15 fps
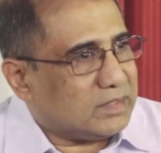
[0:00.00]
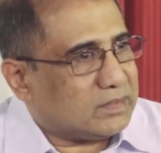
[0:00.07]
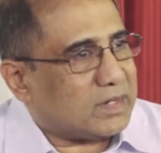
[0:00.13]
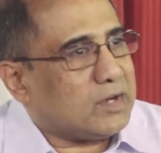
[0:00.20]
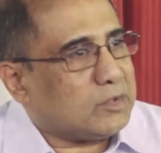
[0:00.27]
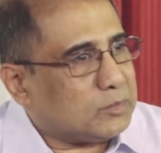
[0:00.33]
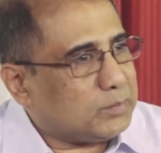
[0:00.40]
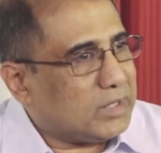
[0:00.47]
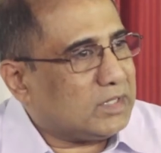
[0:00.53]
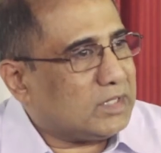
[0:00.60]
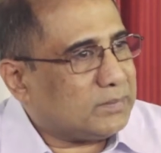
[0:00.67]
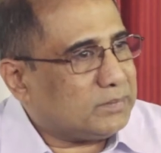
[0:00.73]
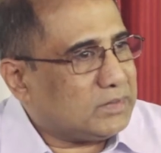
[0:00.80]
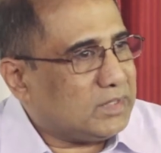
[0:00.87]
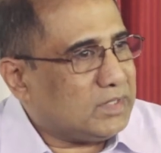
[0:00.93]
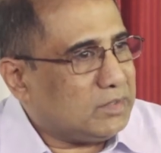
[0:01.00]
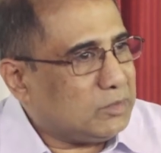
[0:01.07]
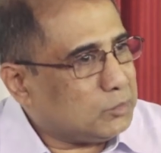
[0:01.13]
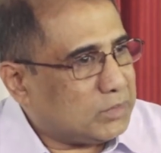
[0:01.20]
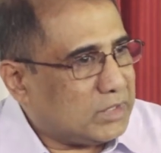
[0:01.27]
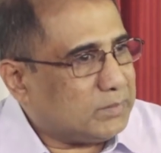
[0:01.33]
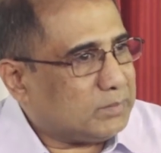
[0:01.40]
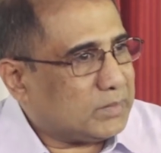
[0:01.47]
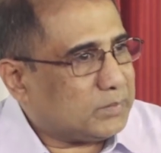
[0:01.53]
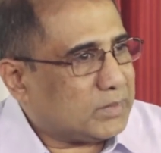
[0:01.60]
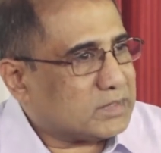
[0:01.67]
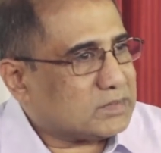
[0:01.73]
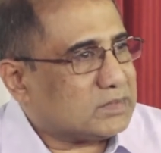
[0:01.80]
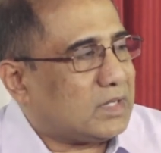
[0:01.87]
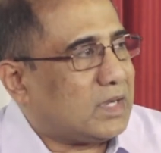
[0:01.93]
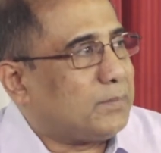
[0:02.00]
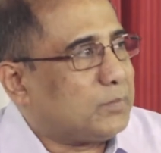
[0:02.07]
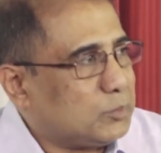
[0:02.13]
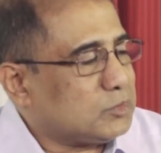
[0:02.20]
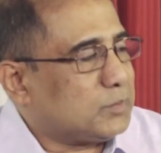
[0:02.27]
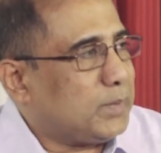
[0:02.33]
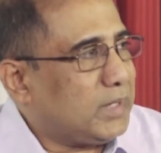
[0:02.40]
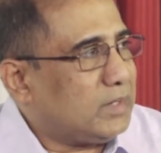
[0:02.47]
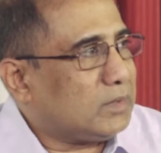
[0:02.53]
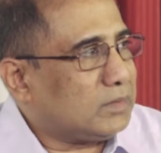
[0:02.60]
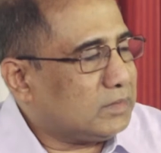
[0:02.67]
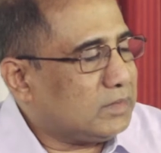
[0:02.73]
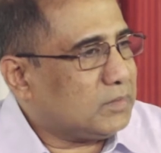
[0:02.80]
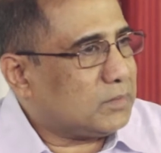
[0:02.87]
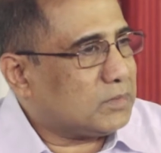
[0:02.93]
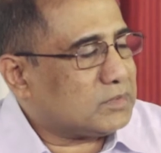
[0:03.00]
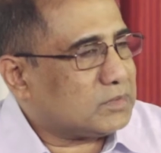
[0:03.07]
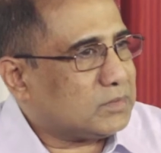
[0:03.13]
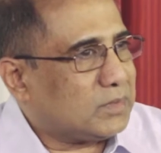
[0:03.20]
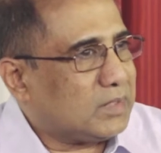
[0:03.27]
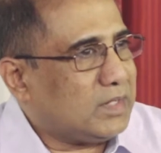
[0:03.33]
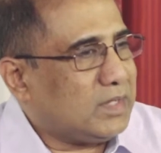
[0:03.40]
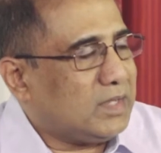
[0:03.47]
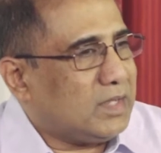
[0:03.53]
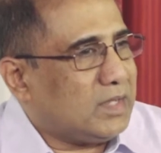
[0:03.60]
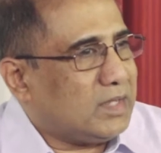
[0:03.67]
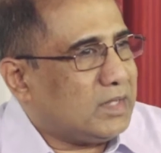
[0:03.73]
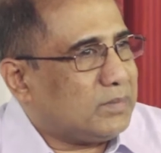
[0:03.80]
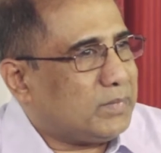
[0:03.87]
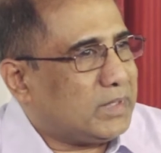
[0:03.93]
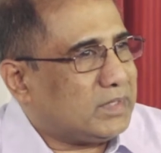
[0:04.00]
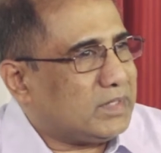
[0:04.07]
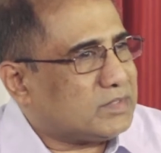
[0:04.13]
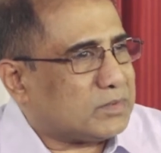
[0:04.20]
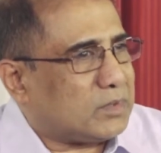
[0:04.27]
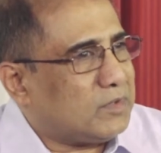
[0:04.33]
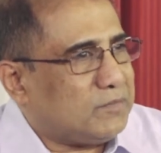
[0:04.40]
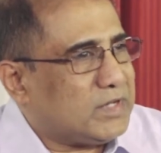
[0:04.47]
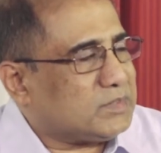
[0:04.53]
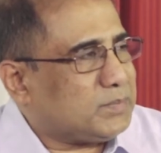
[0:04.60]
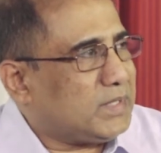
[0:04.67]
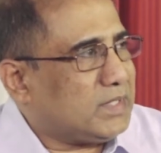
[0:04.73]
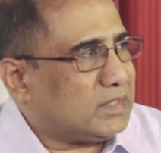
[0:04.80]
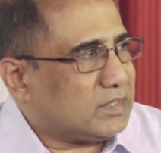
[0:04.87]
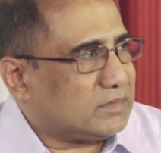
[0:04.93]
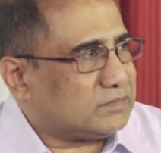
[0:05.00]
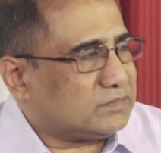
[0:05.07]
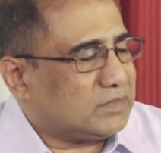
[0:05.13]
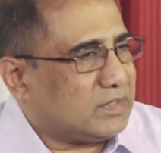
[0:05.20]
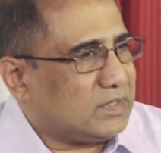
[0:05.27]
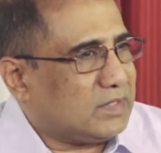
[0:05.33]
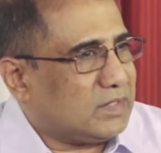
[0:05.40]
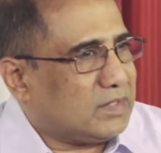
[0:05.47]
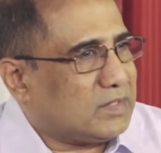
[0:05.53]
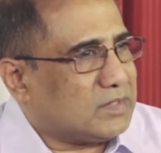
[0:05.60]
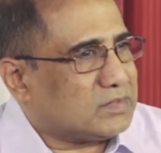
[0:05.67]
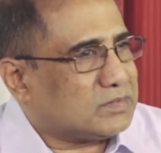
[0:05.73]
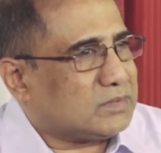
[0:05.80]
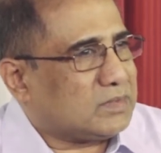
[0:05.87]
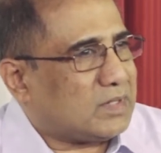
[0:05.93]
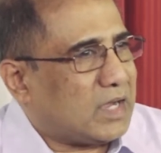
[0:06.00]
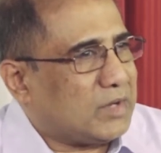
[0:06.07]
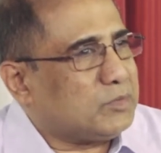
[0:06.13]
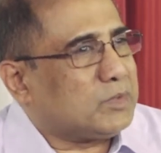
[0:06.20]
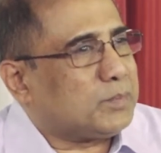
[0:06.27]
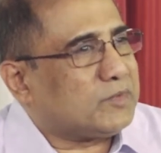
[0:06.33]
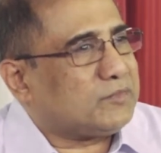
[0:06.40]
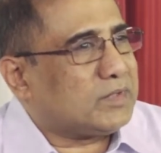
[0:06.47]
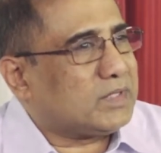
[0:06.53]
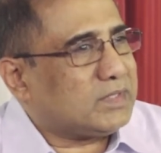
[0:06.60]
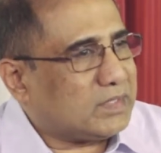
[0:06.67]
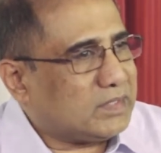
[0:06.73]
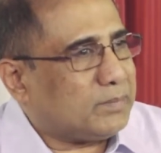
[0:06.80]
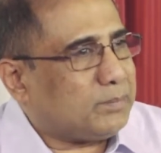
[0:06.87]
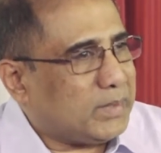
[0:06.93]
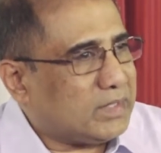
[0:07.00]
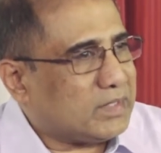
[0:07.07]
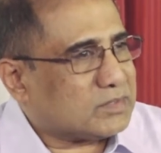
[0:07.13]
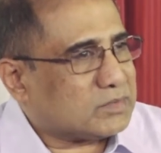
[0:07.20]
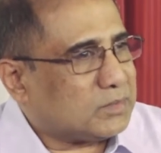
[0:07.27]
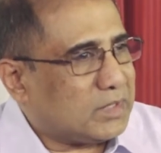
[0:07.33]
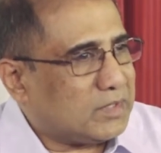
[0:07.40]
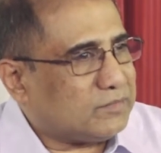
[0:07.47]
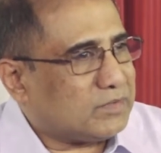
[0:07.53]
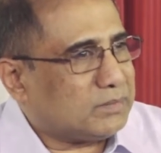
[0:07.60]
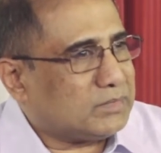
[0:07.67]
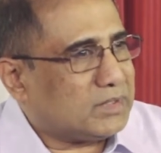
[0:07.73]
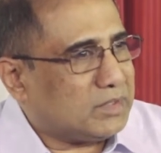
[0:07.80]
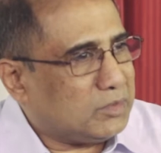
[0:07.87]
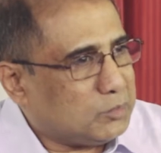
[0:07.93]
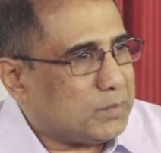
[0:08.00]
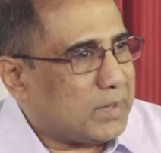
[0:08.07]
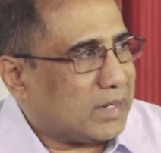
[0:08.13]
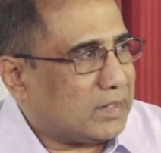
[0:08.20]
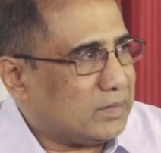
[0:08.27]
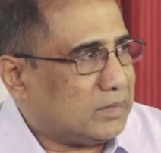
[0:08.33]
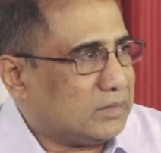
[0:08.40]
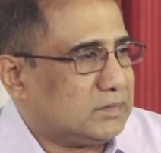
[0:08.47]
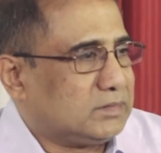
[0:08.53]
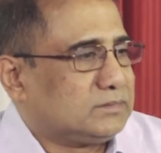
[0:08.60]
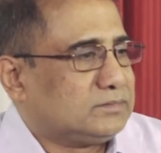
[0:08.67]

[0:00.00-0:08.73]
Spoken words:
try to bring up the new team members up to speed on the old story, but it's always been tough. So, I would prefer that they pick a story from the new backlog.